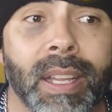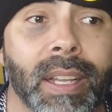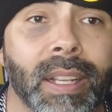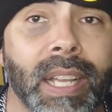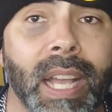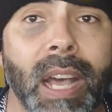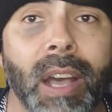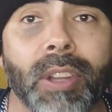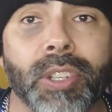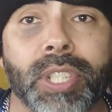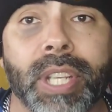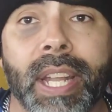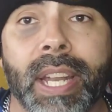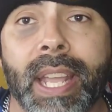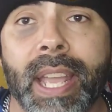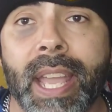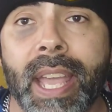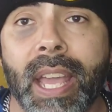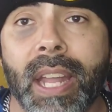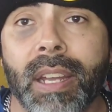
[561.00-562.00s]
Kyle
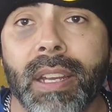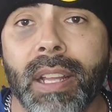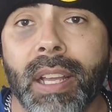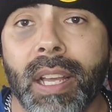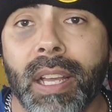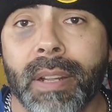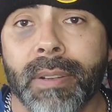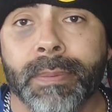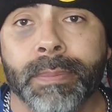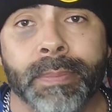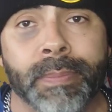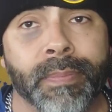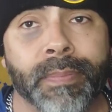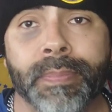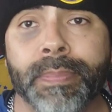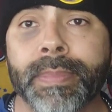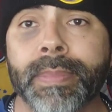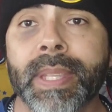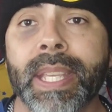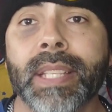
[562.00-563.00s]
Shanahan
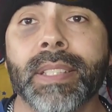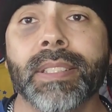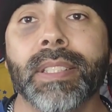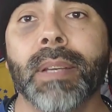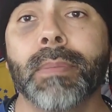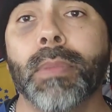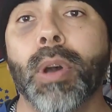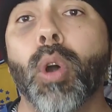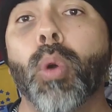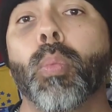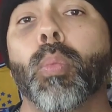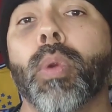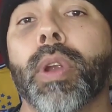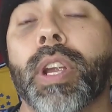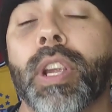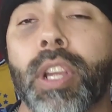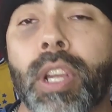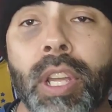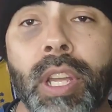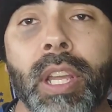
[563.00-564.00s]
needs some
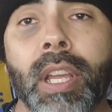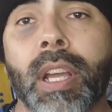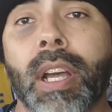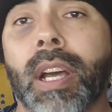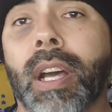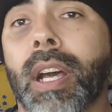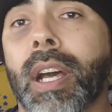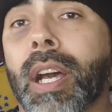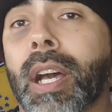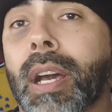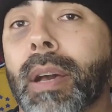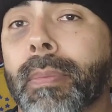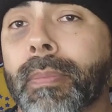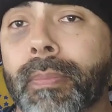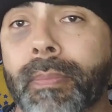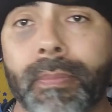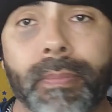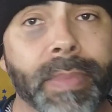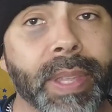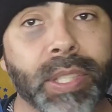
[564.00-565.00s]
homework.
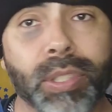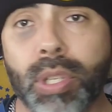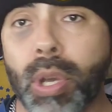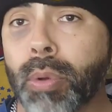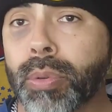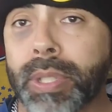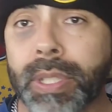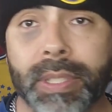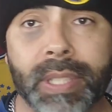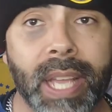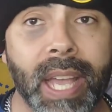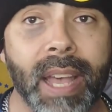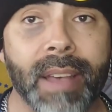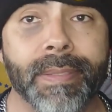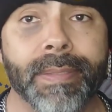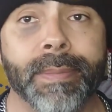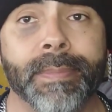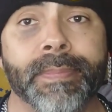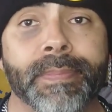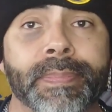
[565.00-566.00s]
This coaching
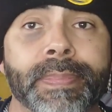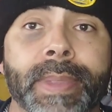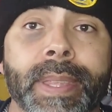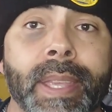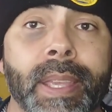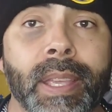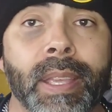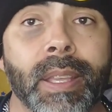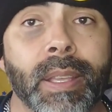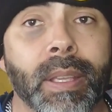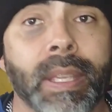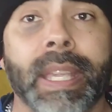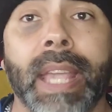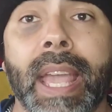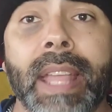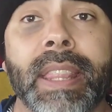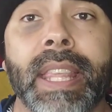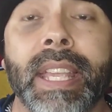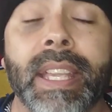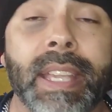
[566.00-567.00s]
staff,
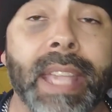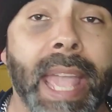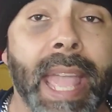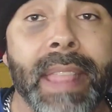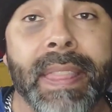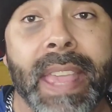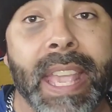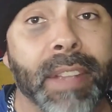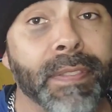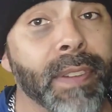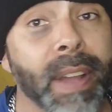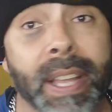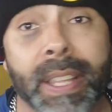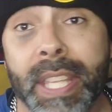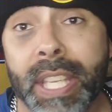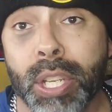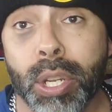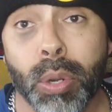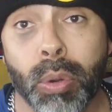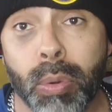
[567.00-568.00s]
can they
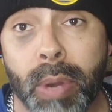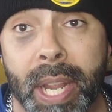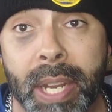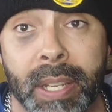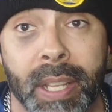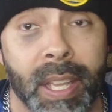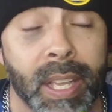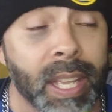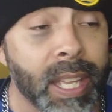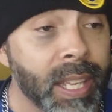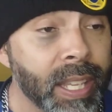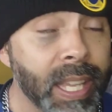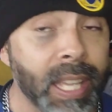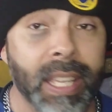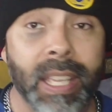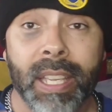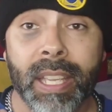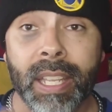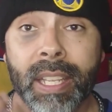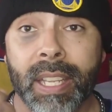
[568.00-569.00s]
finally create?
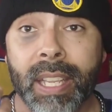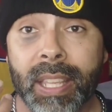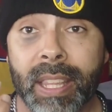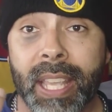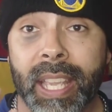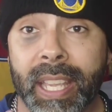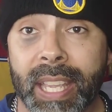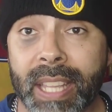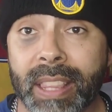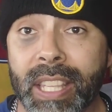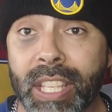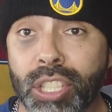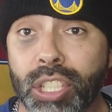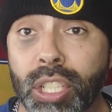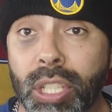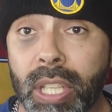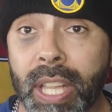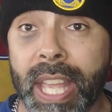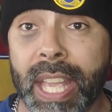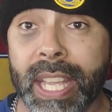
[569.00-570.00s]
Can they get this
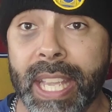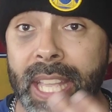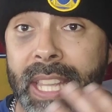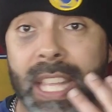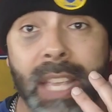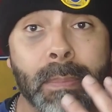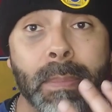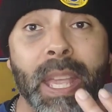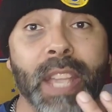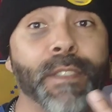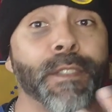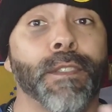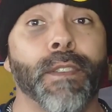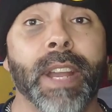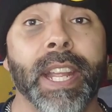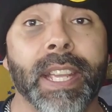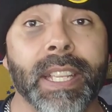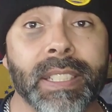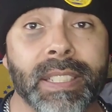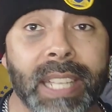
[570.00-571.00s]
clay? Can they make
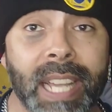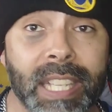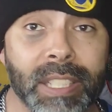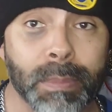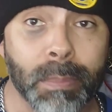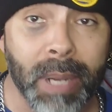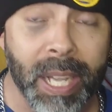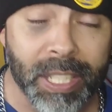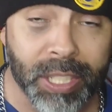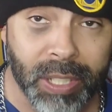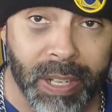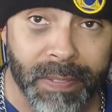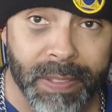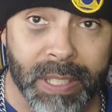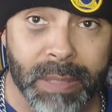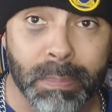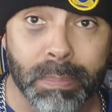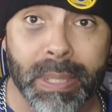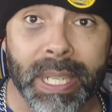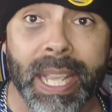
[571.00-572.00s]
Frankenstein's monster of
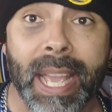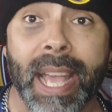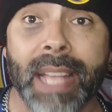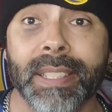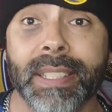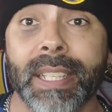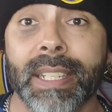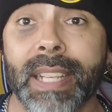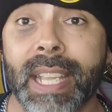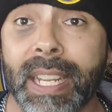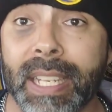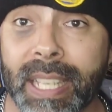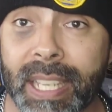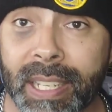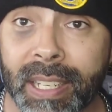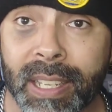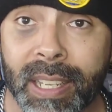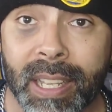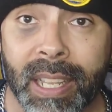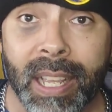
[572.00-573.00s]
this big ass
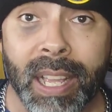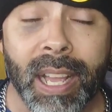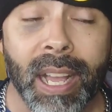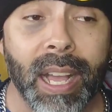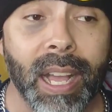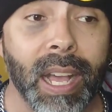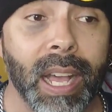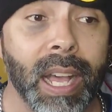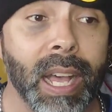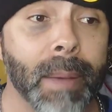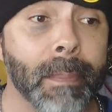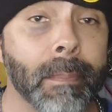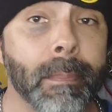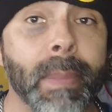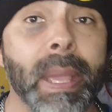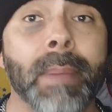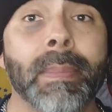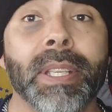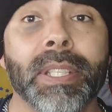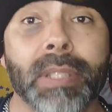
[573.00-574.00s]
Canadian?
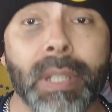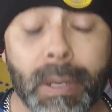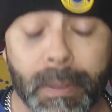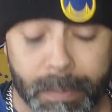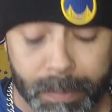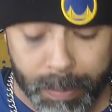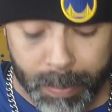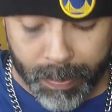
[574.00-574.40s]
Maybe so.